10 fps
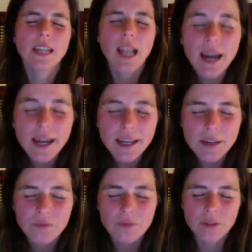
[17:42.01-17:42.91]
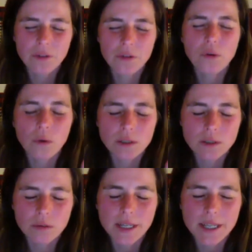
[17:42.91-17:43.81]
life you
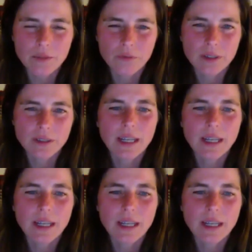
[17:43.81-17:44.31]
want to live,